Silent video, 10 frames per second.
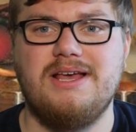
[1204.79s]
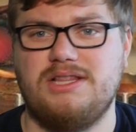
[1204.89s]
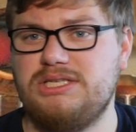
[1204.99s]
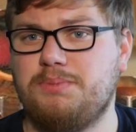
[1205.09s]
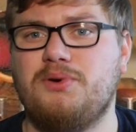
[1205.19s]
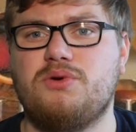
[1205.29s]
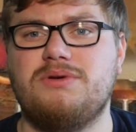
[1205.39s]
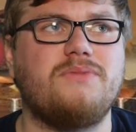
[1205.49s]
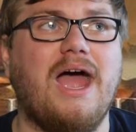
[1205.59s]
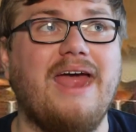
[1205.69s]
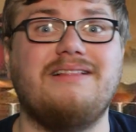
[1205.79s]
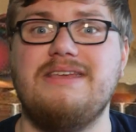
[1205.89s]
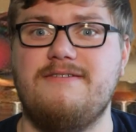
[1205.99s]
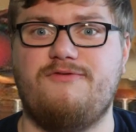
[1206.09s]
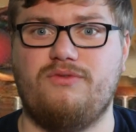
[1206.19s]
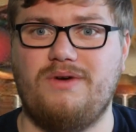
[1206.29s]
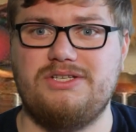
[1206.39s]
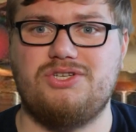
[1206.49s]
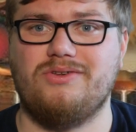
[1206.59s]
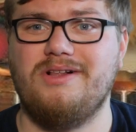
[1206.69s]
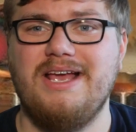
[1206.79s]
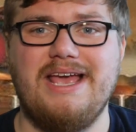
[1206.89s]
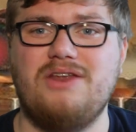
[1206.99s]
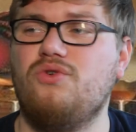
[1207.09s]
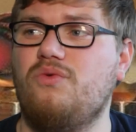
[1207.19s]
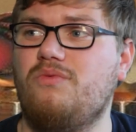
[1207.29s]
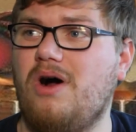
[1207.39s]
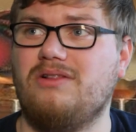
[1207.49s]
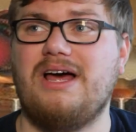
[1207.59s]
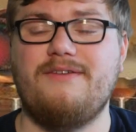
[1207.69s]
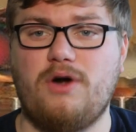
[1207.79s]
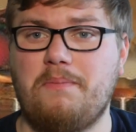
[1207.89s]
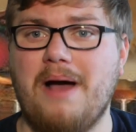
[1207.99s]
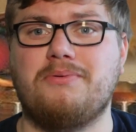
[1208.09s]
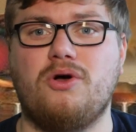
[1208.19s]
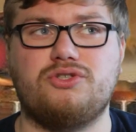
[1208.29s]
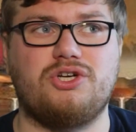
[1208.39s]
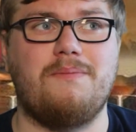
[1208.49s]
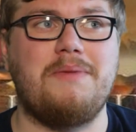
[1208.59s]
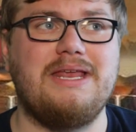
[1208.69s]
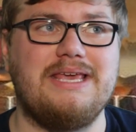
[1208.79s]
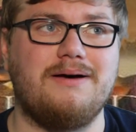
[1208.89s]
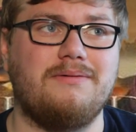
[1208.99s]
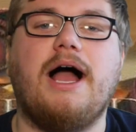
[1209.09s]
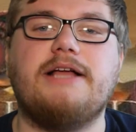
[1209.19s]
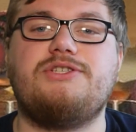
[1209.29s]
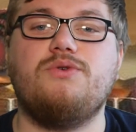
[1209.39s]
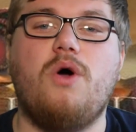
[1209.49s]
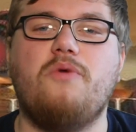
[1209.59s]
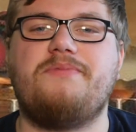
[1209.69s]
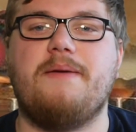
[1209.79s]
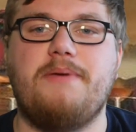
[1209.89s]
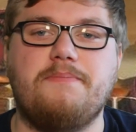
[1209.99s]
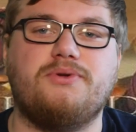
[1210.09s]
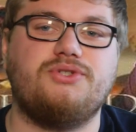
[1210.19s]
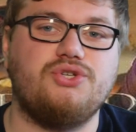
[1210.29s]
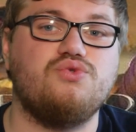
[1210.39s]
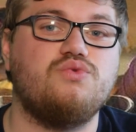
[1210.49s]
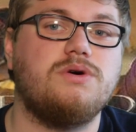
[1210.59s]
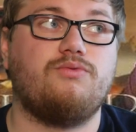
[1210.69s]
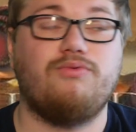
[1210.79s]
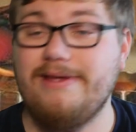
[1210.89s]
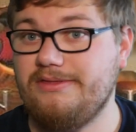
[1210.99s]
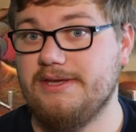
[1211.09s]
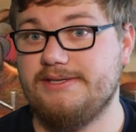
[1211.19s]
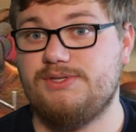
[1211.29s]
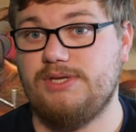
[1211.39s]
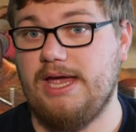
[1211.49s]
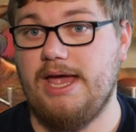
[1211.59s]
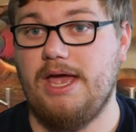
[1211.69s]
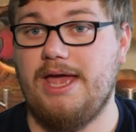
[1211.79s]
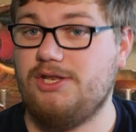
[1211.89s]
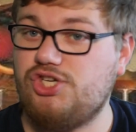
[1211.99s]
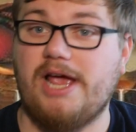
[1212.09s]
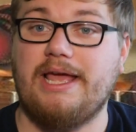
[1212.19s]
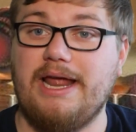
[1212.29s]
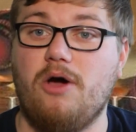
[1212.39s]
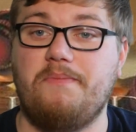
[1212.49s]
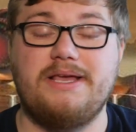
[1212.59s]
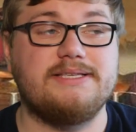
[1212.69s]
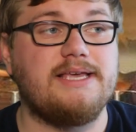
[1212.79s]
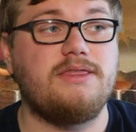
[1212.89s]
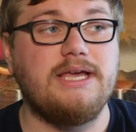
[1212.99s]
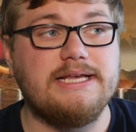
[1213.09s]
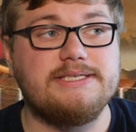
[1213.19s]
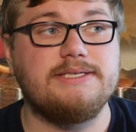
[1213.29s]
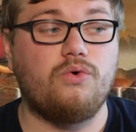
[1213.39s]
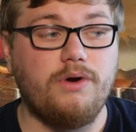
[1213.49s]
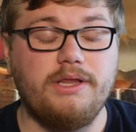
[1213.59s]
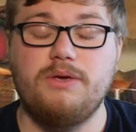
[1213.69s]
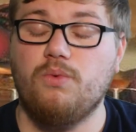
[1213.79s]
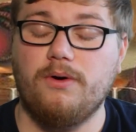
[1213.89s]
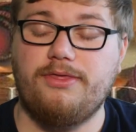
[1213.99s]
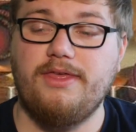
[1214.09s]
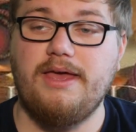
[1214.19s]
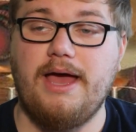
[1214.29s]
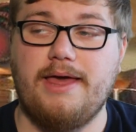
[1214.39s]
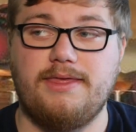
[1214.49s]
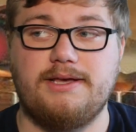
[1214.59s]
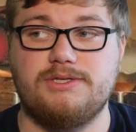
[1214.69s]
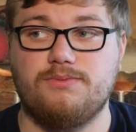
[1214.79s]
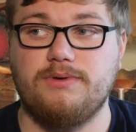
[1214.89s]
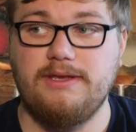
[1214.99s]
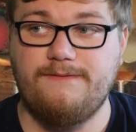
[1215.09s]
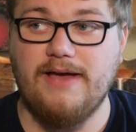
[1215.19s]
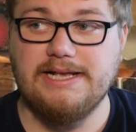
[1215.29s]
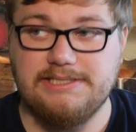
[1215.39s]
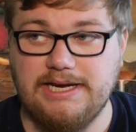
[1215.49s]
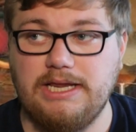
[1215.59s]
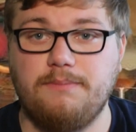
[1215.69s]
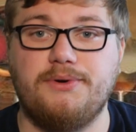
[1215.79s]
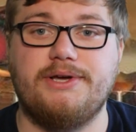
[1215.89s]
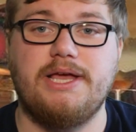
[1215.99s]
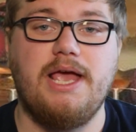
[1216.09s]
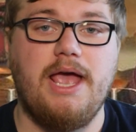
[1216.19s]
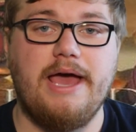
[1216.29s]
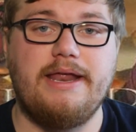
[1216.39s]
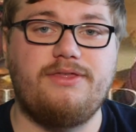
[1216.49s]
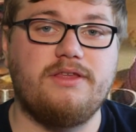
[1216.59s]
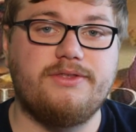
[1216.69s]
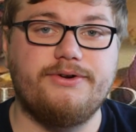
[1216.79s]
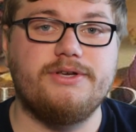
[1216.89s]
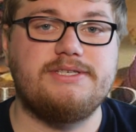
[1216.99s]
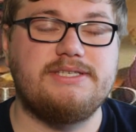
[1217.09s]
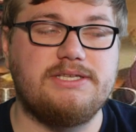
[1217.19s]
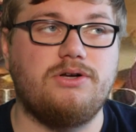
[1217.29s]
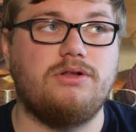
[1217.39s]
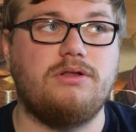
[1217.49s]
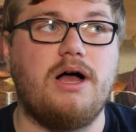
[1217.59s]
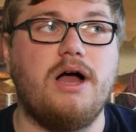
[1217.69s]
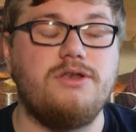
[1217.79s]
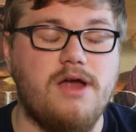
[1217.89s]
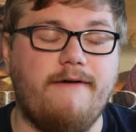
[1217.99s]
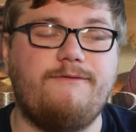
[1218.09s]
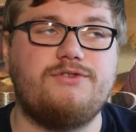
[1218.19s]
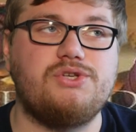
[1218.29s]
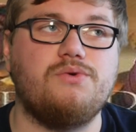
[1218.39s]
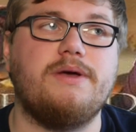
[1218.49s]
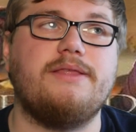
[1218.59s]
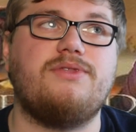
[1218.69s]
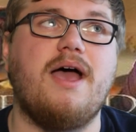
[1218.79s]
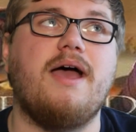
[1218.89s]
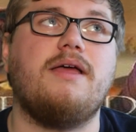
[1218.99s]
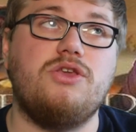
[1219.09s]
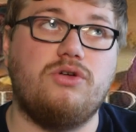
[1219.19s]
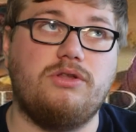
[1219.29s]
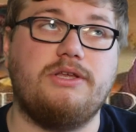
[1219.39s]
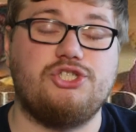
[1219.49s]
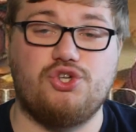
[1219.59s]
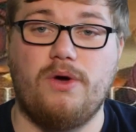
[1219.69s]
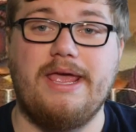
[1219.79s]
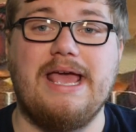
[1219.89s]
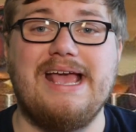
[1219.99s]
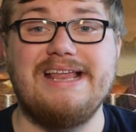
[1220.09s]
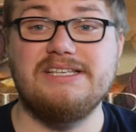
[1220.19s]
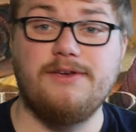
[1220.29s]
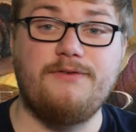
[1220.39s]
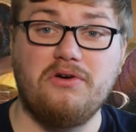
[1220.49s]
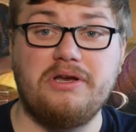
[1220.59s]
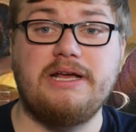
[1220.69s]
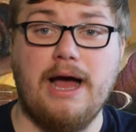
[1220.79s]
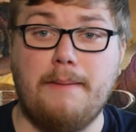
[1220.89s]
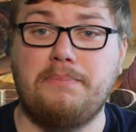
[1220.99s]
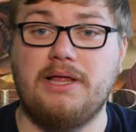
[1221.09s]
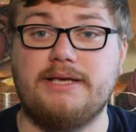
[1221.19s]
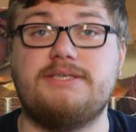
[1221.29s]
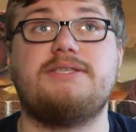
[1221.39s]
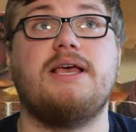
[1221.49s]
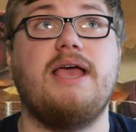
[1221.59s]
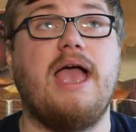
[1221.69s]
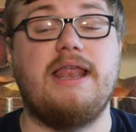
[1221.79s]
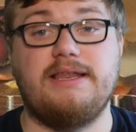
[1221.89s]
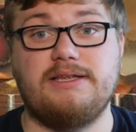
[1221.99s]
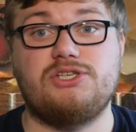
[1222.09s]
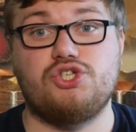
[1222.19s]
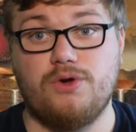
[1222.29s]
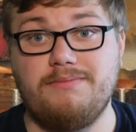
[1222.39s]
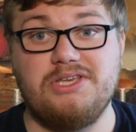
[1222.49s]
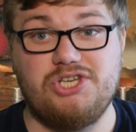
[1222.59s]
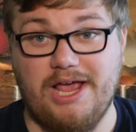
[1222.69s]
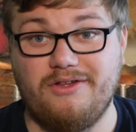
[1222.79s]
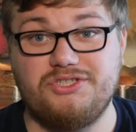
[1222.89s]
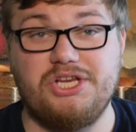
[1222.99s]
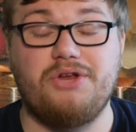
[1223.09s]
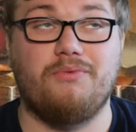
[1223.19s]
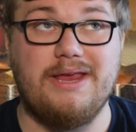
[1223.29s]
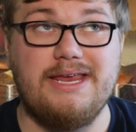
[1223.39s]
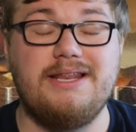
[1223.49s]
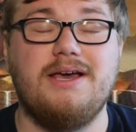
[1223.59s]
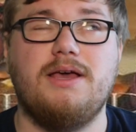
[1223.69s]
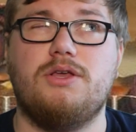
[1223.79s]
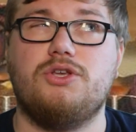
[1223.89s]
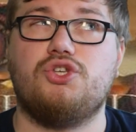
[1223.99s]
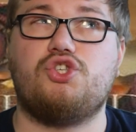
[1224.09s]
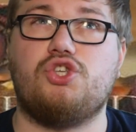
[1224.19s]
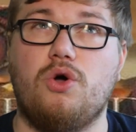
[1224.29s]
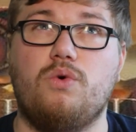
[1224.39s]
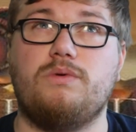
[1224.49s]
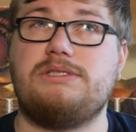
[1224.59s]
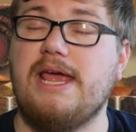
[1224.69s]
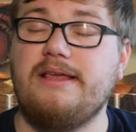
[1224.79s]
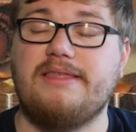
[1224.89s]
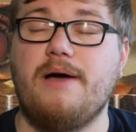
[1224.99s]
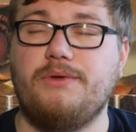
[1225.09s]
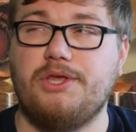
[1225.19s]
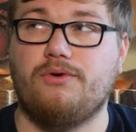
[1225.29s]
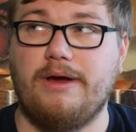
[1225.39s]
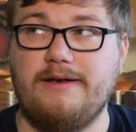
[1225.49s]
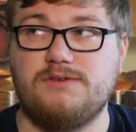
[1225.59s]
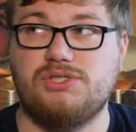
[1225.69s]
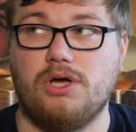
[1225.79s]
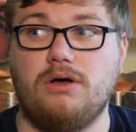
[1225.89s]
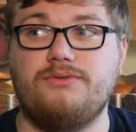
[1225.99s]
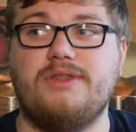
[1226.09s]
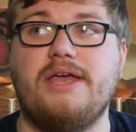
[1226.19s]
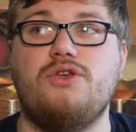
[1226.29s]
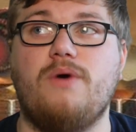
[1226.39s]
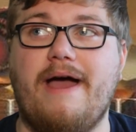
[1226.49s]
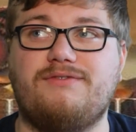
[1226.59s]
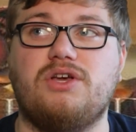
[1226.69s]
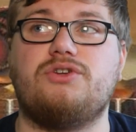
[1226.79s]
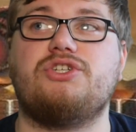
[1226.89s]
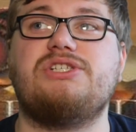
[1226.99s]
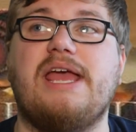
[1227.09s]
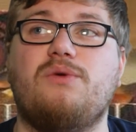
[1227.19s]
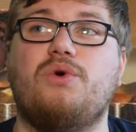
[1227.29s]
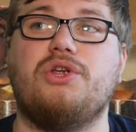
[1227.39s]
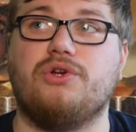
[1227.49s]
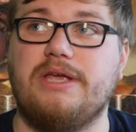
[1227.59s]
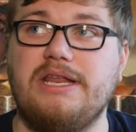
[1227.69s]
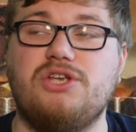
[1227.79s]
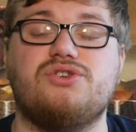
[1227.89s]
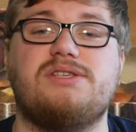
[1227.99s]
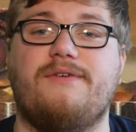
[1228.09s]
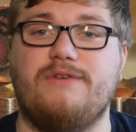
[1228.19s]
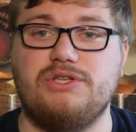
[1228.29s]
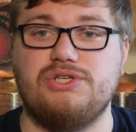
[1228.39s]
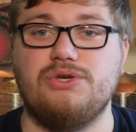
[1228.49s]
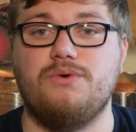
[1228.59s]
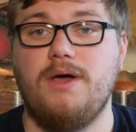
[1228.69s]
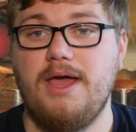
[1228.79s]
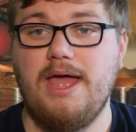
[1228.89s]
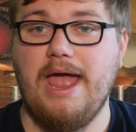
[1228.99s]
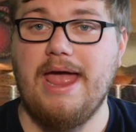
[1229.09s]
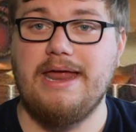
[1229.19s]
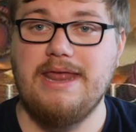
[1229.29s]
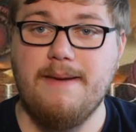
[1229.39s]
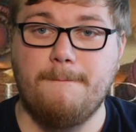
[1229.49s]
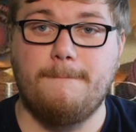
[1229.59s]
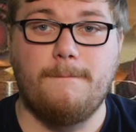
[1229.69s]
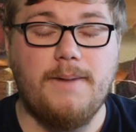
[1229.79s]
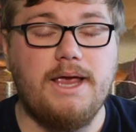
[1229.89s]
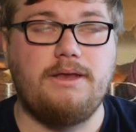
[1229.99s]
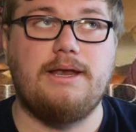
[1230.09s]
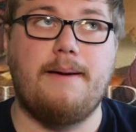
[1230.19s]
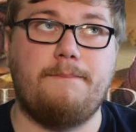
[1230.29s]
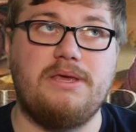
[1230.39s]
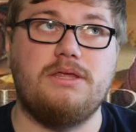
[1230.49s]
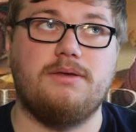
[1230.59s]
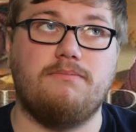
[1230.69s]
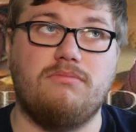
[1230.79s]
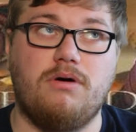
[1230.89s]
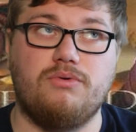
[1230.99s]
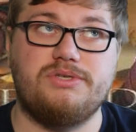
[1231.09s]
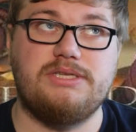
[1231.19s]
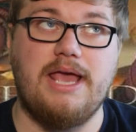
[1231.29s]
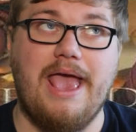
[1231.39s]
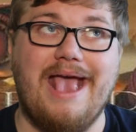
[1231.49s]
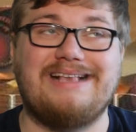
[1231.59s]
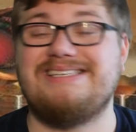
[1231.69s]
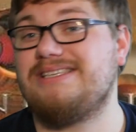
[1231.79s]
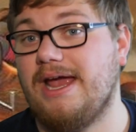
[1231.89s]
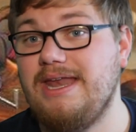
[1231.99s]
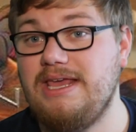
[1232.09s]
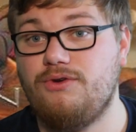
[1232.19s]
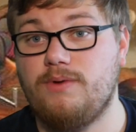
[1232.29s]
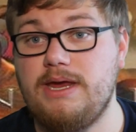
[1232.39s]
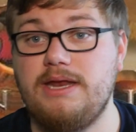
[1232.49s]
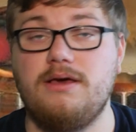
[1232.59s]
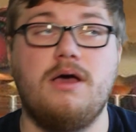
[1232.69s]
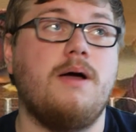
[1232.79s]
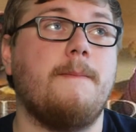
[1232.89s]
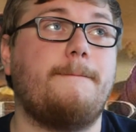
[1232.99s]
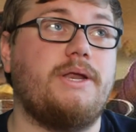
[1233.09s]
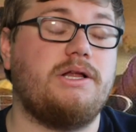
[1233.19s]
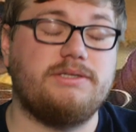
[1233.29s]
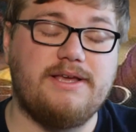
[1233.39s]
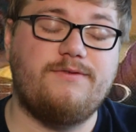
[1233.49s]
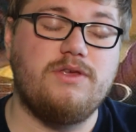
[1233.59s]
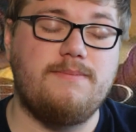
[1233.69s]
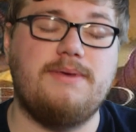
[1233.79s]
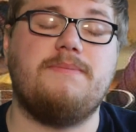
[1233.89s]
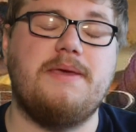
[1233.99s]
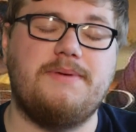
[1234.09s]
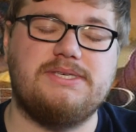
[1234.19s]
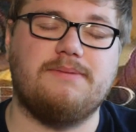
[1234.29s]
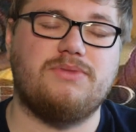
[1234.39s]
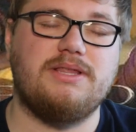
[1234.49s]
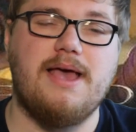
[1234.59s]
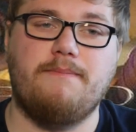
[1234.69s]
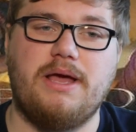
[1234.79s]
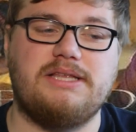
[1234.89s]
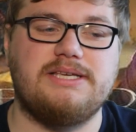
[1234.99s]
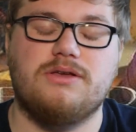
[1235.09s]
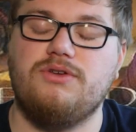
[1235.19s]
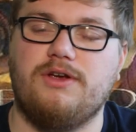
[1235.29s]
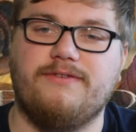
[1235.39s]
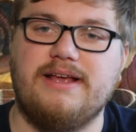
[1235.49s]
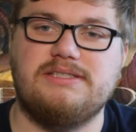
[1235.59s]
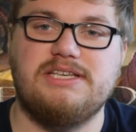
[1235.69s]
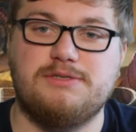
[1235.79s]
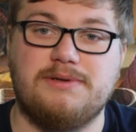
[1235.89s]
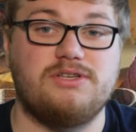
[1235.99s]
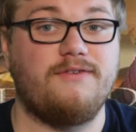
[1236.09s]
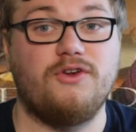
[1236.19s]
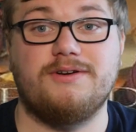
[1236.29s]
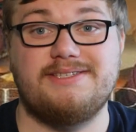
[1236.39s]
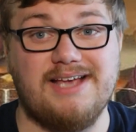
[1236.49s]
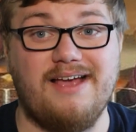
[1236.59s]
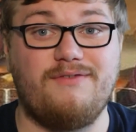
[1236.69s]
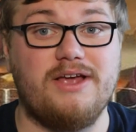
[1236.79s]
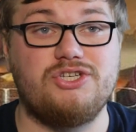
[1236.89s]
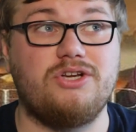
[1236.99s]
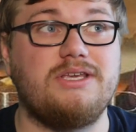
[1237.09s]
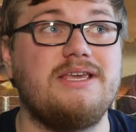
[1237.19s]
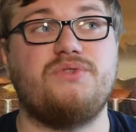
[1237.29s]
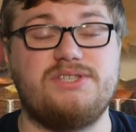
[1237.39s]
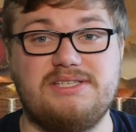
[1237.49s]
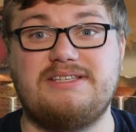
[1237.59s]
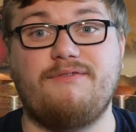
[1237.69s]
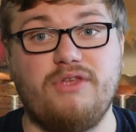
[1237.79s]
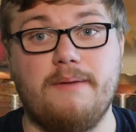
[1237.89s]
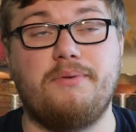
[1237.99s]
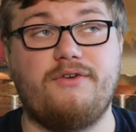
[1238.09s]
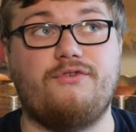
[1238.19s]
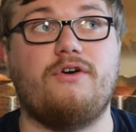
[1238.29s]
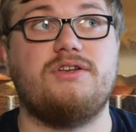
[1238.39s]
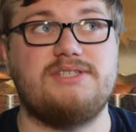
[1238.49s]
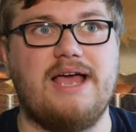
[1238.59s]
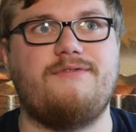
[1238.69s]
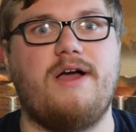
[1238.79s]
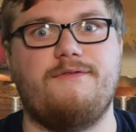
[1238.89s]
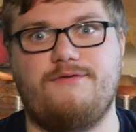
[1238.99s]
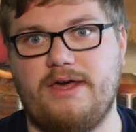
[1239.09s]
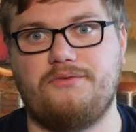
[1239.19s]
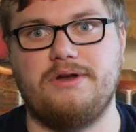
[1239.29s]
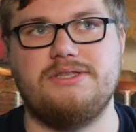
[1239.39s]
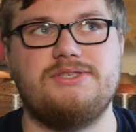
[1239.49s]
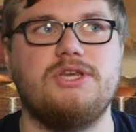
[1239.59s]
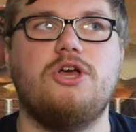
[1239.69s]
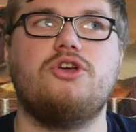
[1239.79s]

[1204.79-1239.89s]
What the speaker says: This book was highly influential in a lot of our pop culture and media. I do hope that people do read this and check it out, because I think it's really worth it. I think it's a really fascinating book, and I think there is still enough to it that you'll enjoy it. It is a very complex and an extremely challenging read, so take that with a grain of salt, that you have to understand what you're getting yourself into, and it might not be the most exciting read, but it'll definitely be maybe something that might tickle your fancy, especially if you're a sci-fi junkie. This is definitely a book for sci-fi veterans.